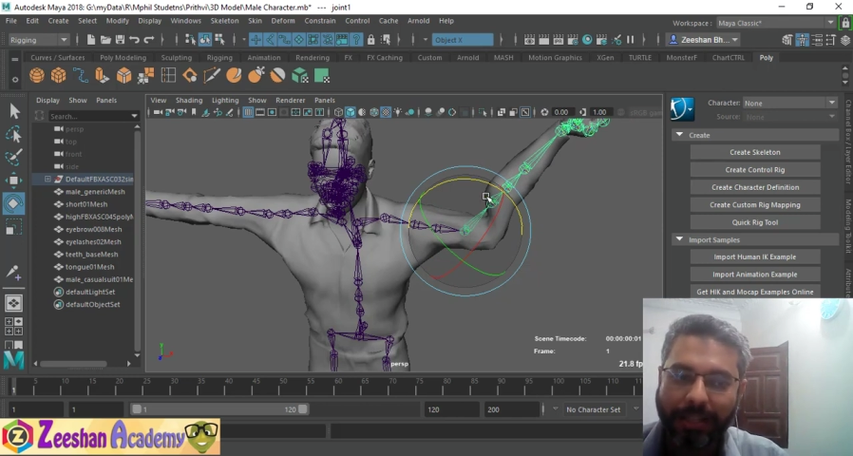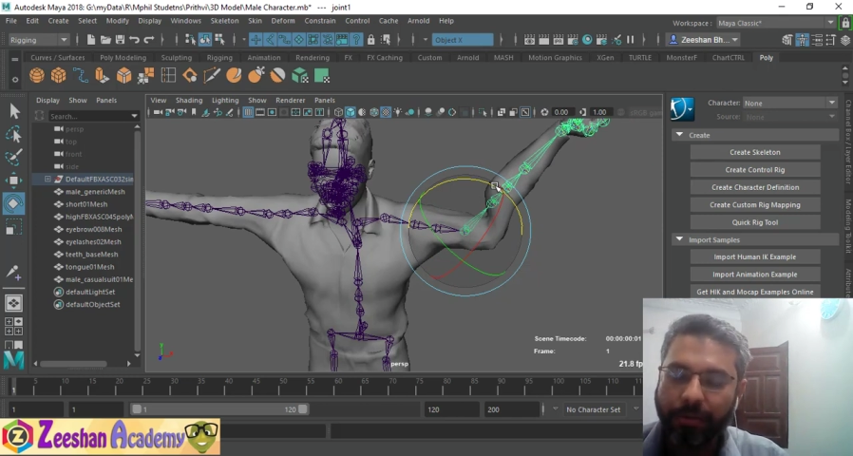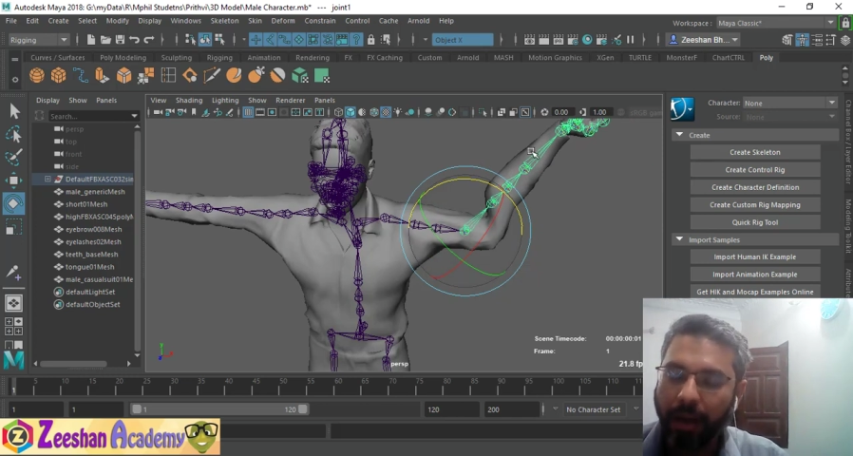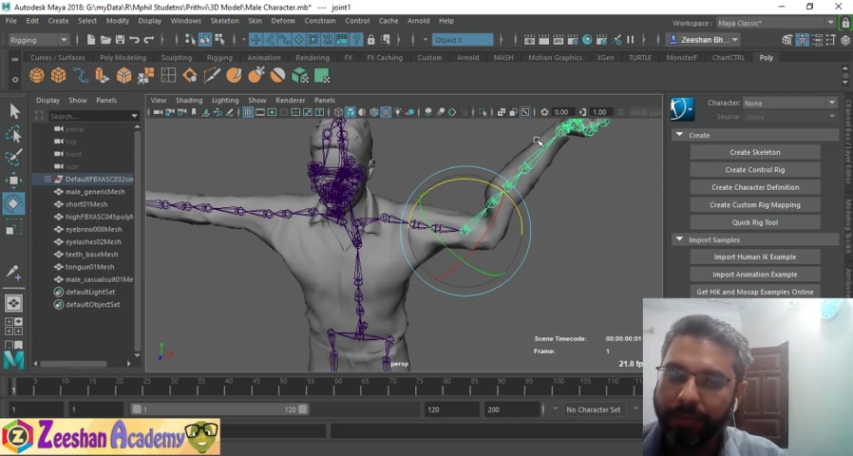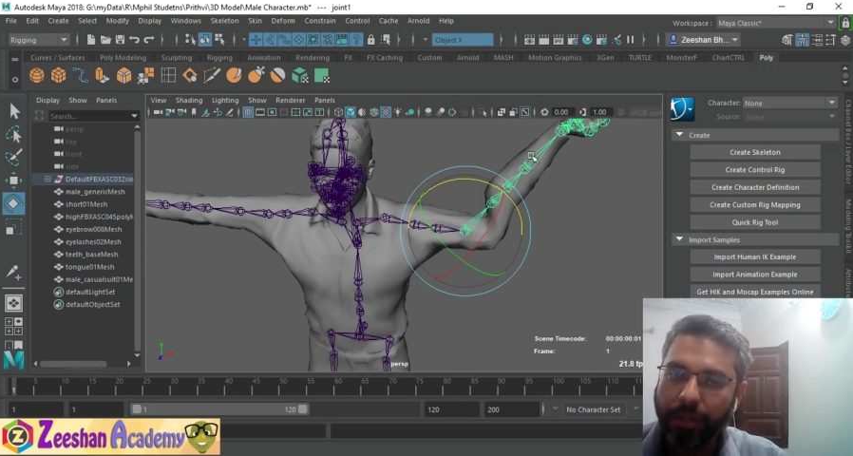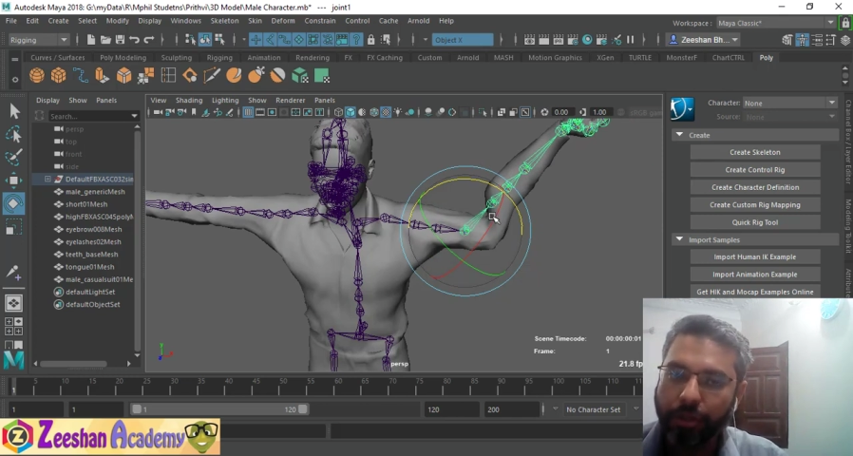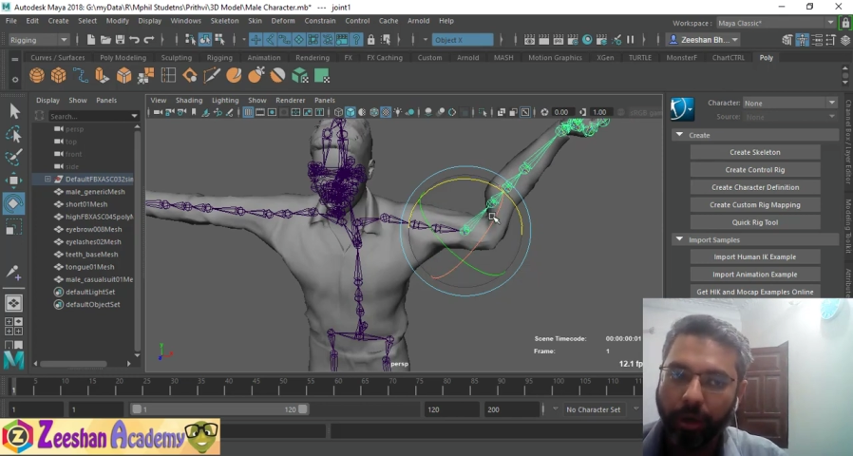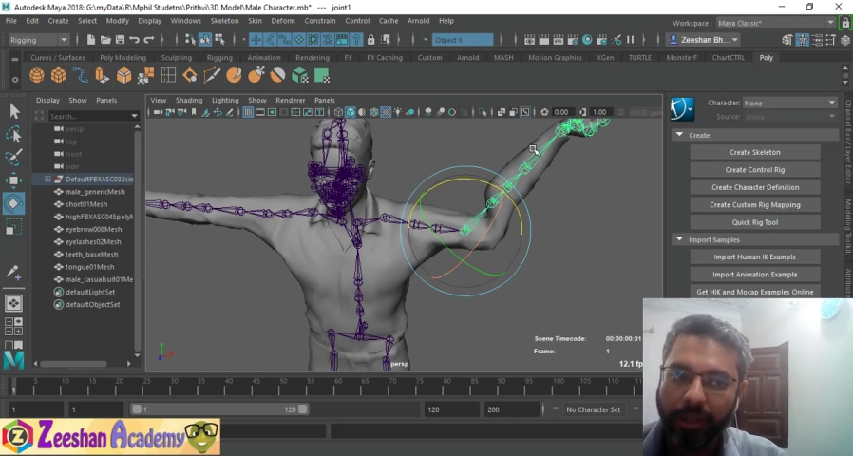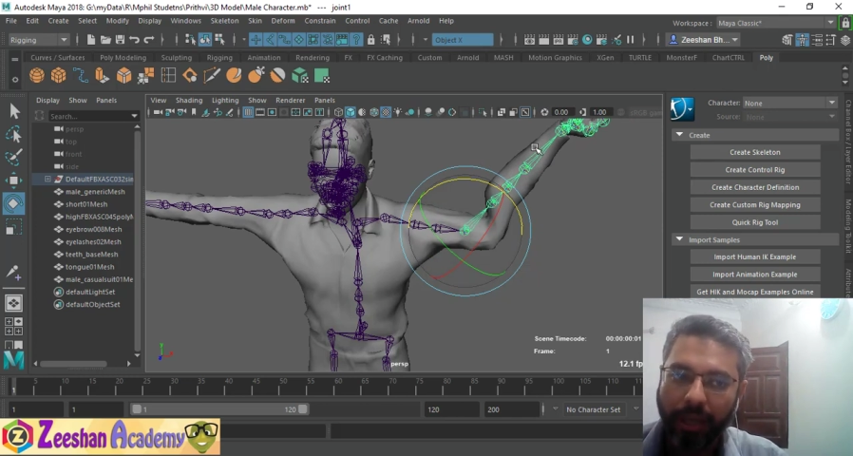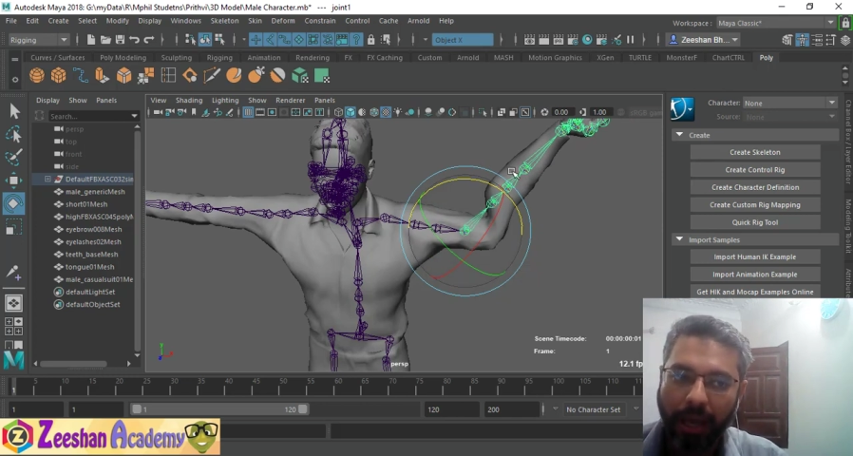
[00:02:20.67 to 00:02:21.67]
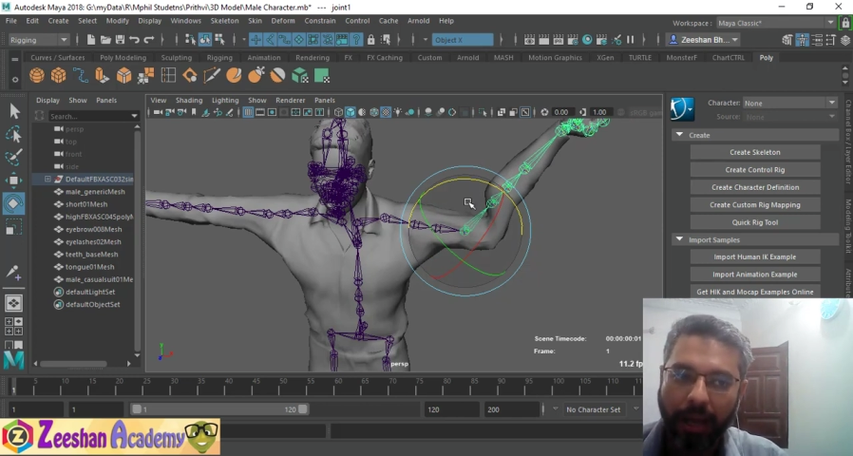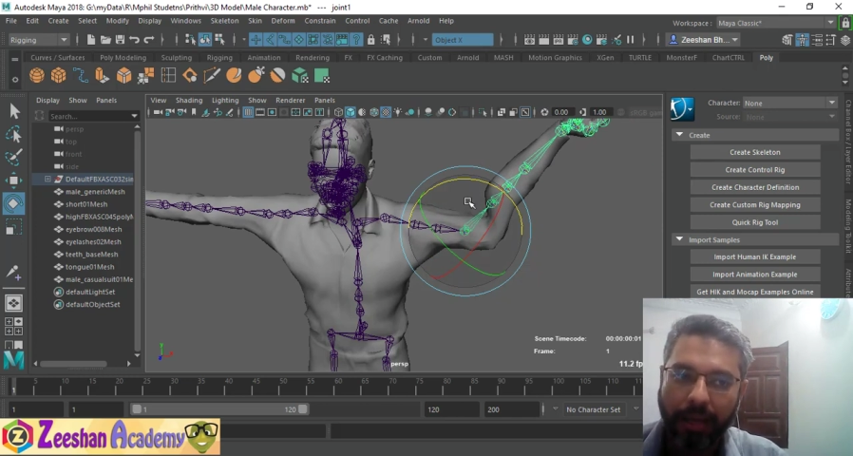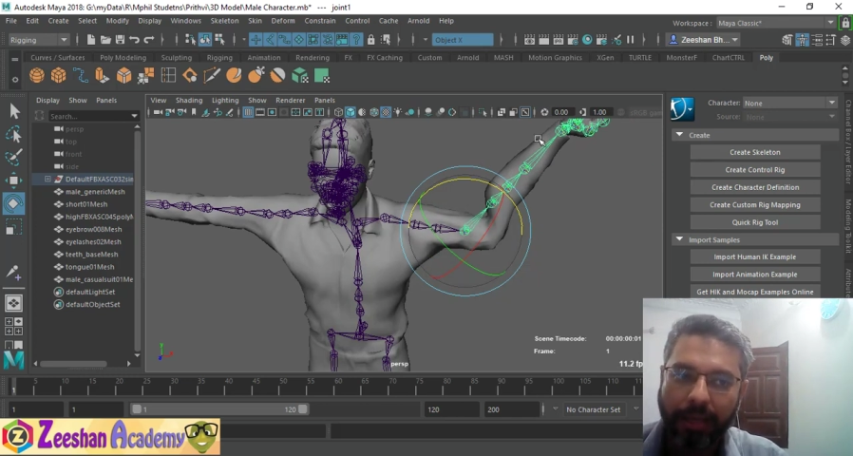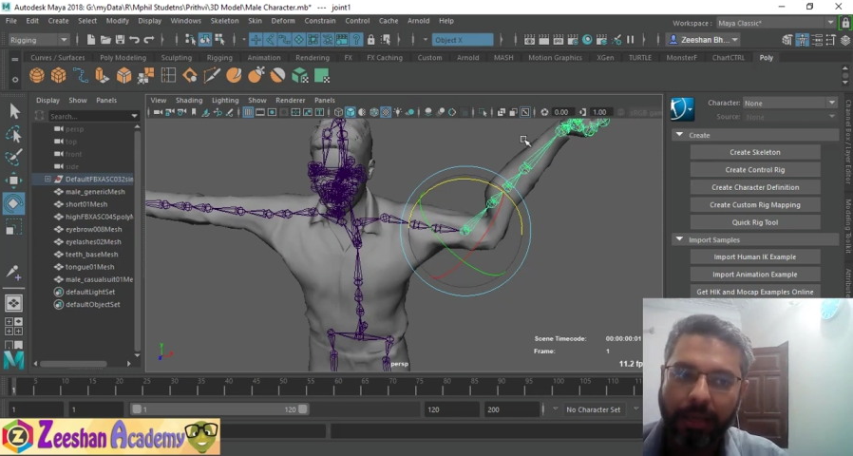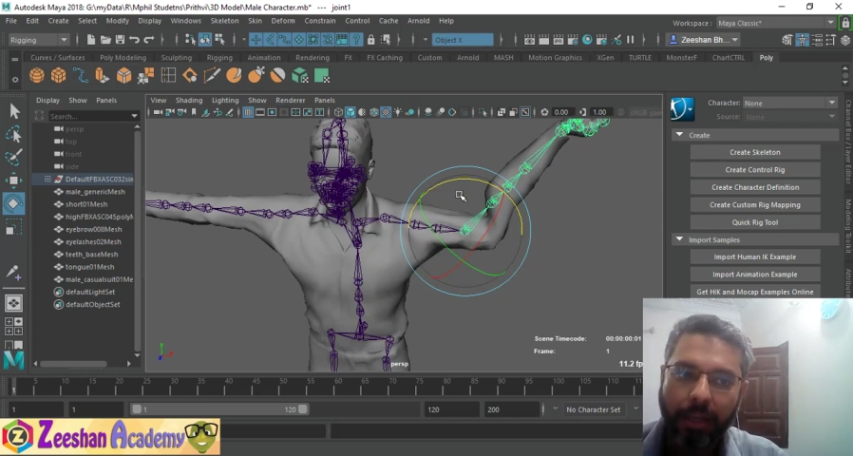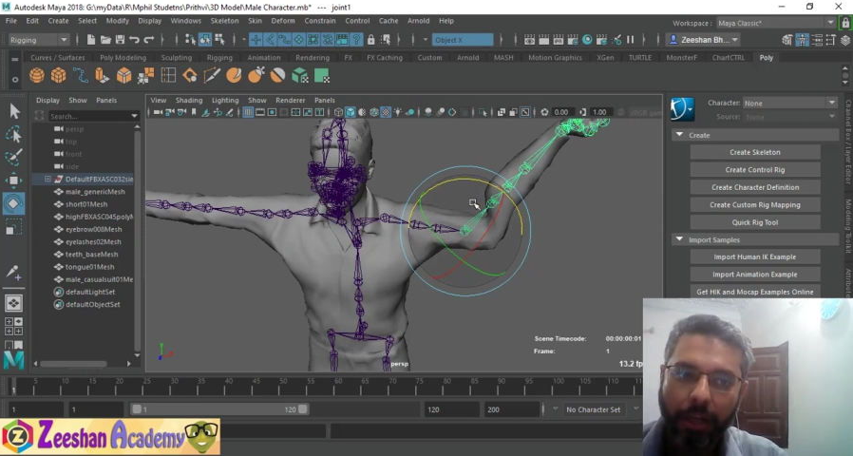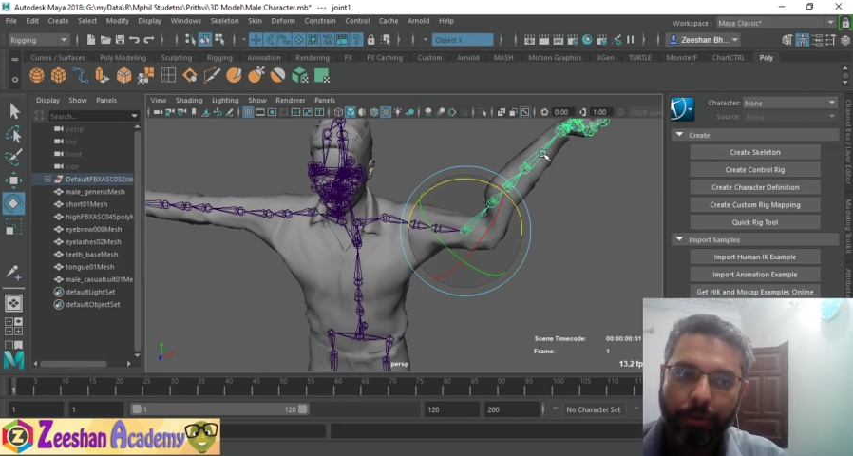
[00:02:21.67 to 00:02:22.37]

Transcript: is drawing the joint hierarchy,